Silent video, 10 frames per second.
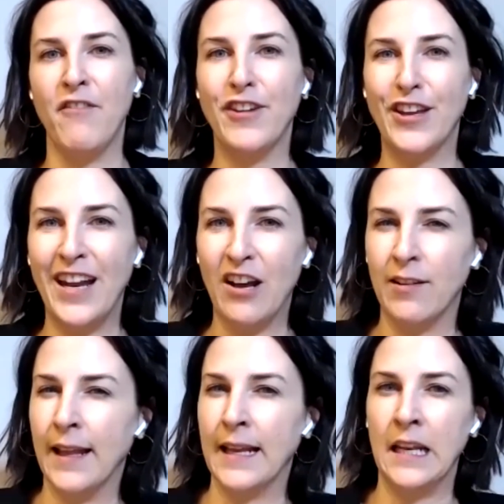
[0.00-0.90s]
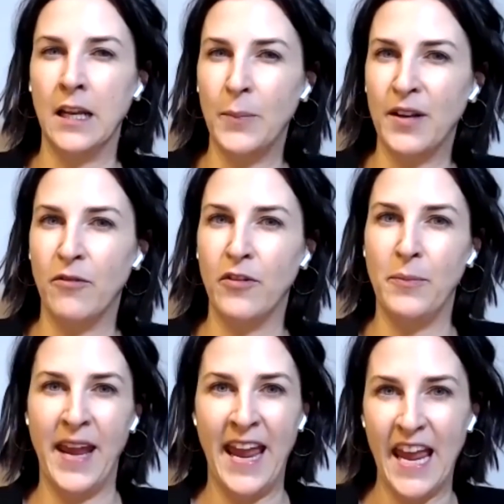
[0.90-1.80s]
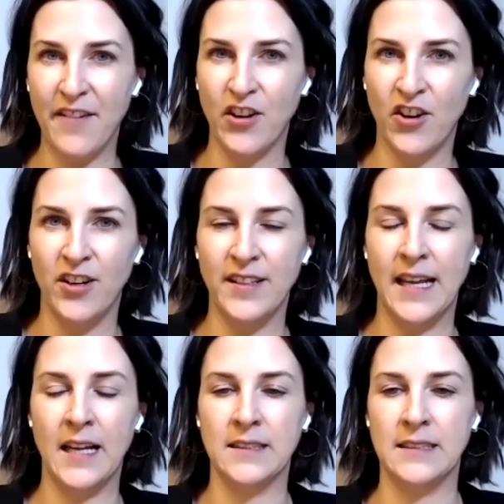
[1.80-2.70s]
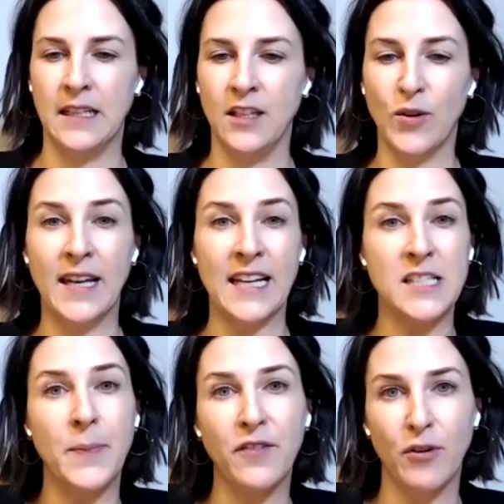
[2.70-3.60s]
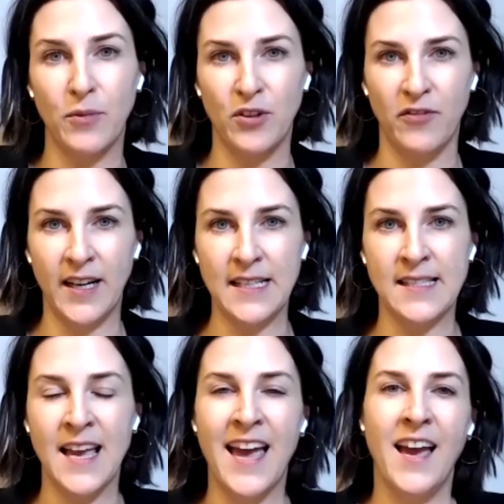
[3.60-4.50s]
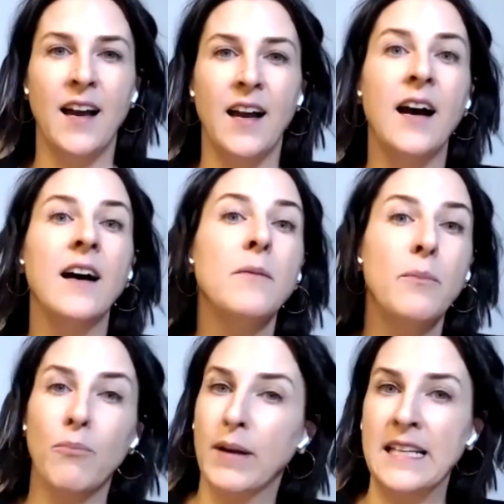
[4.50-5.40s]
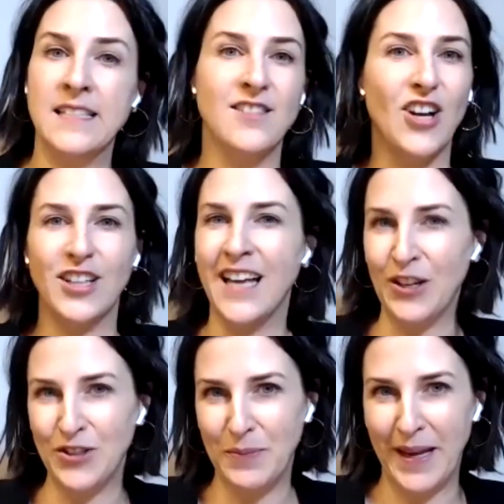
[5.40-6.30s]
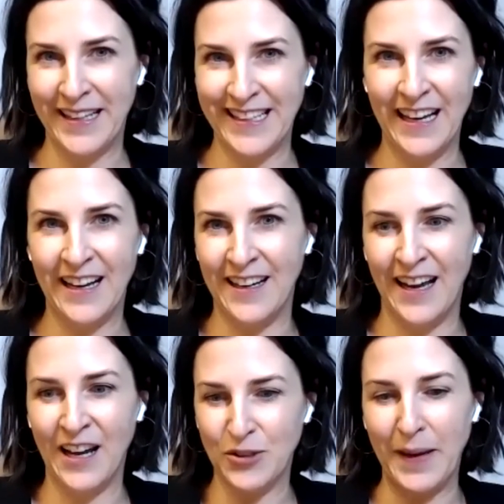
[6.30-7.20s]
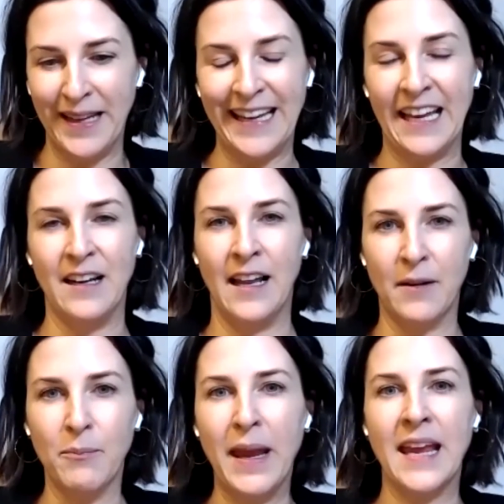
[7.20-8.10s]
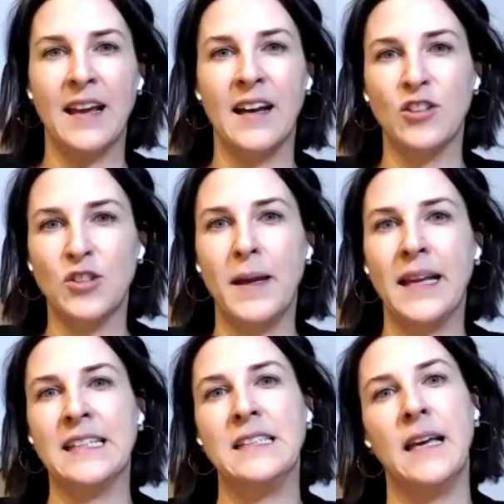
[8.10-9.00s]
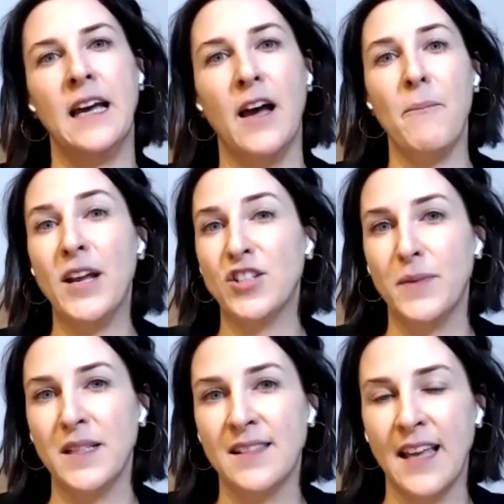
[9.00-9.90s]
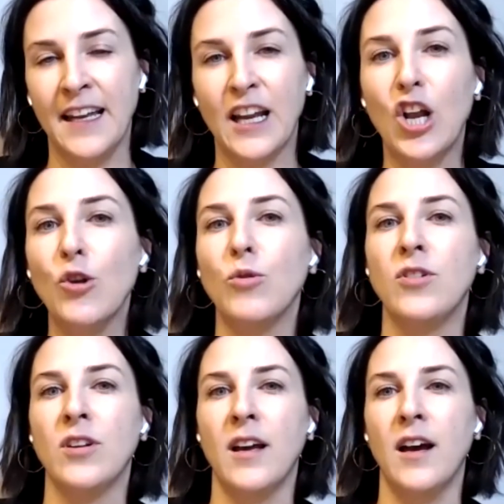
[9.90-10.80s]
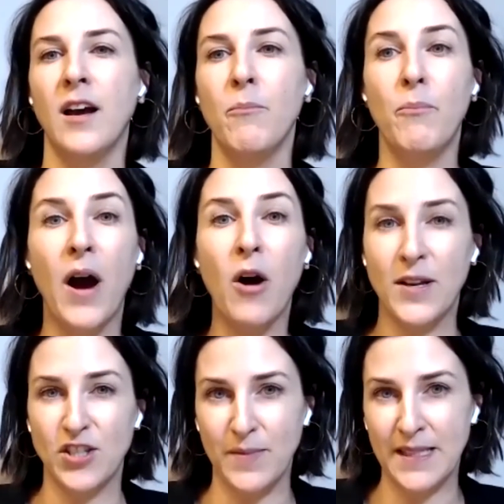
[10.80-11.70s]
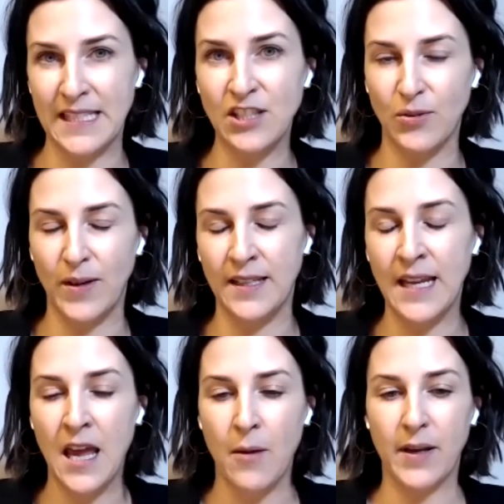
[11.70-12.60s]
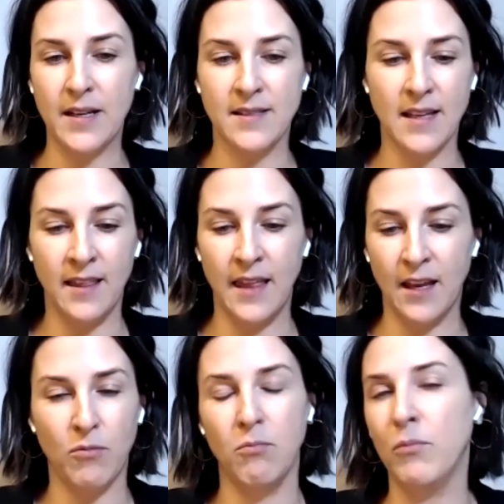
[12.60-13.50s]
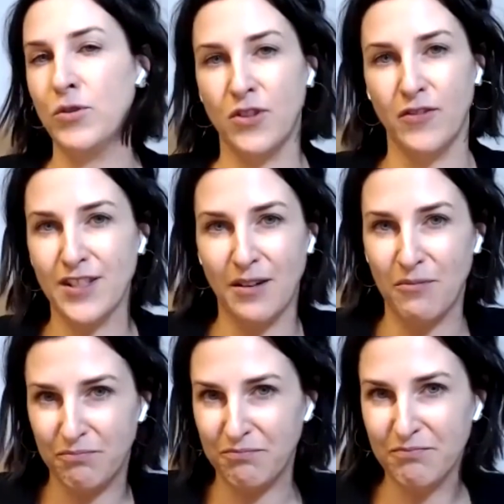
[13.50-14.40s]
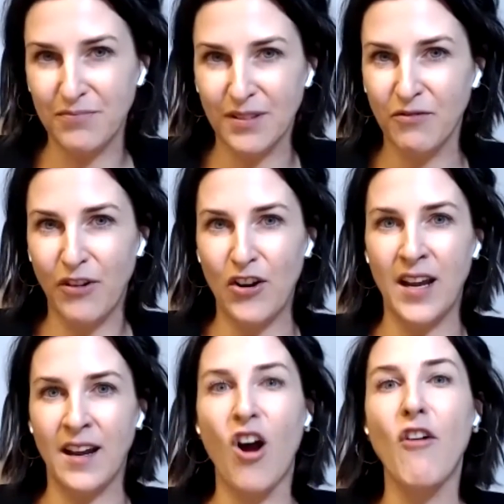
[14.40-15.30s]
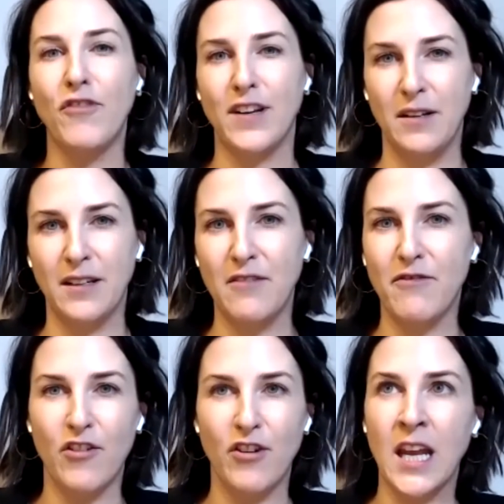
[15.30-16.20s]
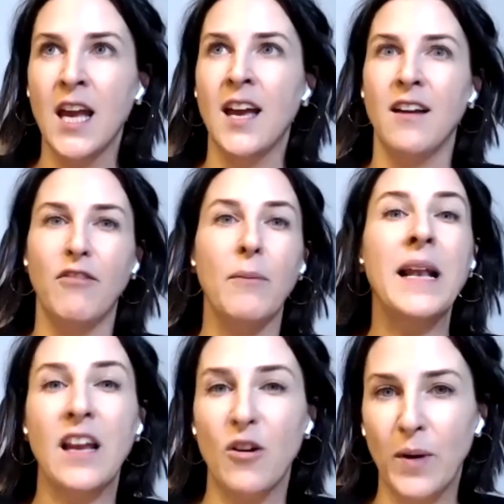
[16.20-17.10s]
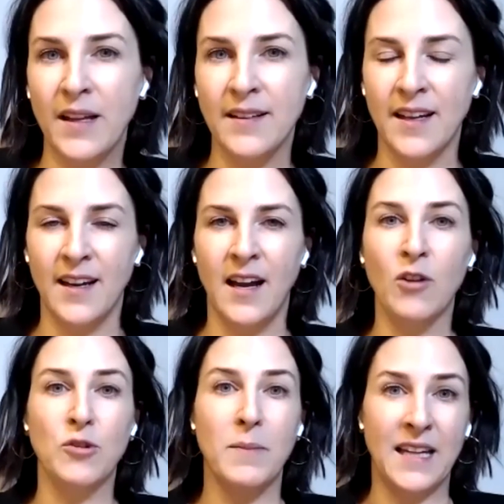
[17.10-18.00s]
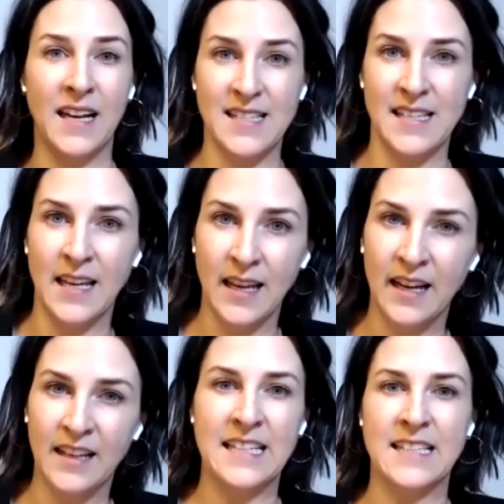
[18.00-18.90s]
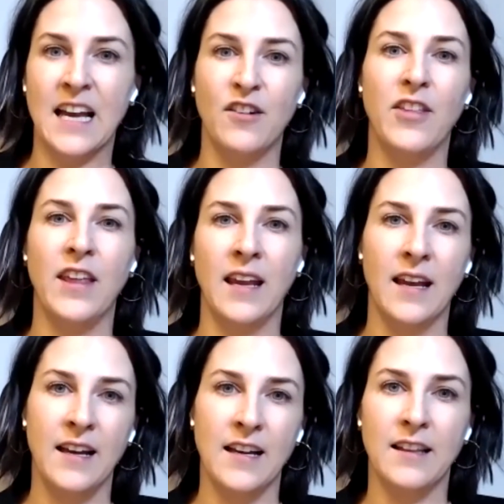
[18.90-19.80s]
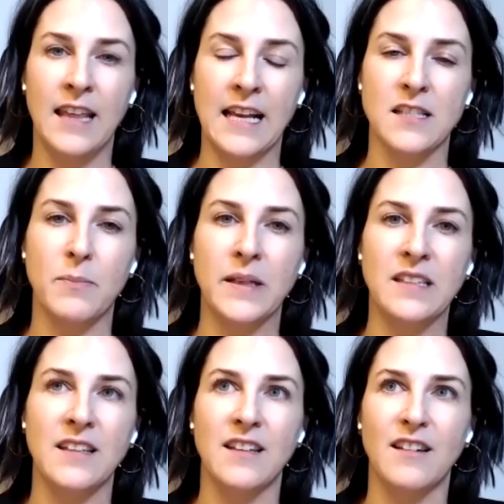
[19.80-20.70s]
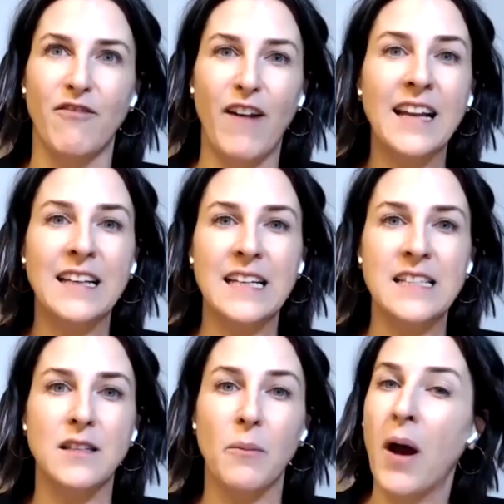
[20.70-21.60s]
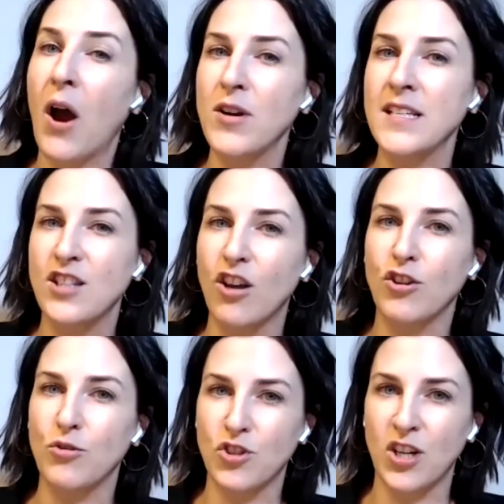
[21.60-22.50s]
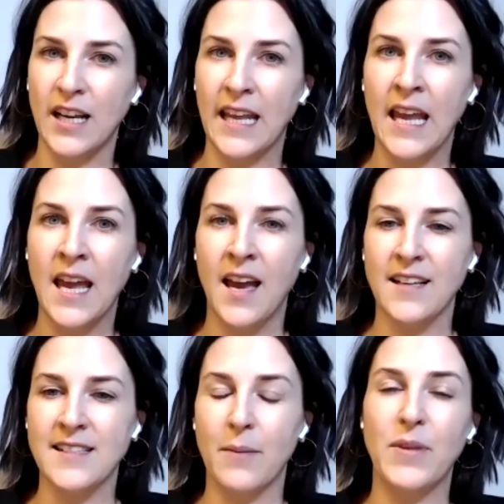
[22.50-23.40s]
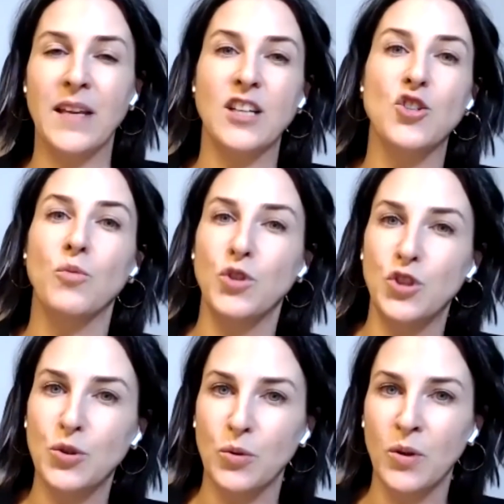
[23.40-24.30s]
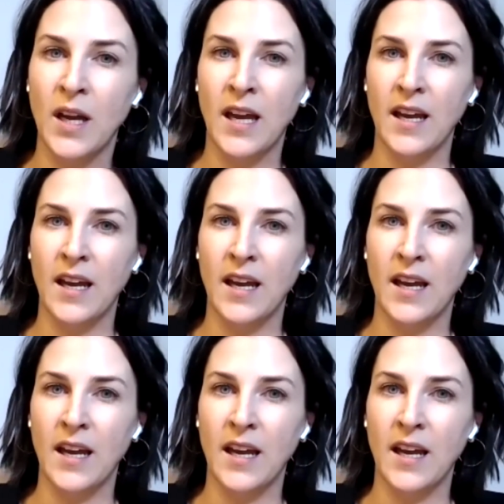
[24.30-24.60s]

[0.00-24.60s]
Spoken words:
figured out like a little bit of the behavior that you can expect from your device, please start automating and like make automated measurements and include power measurements into it. Because I think most of us are very confident and very familiar with automatizing these kind of things. But the fact is, the power is not usually something that you would do.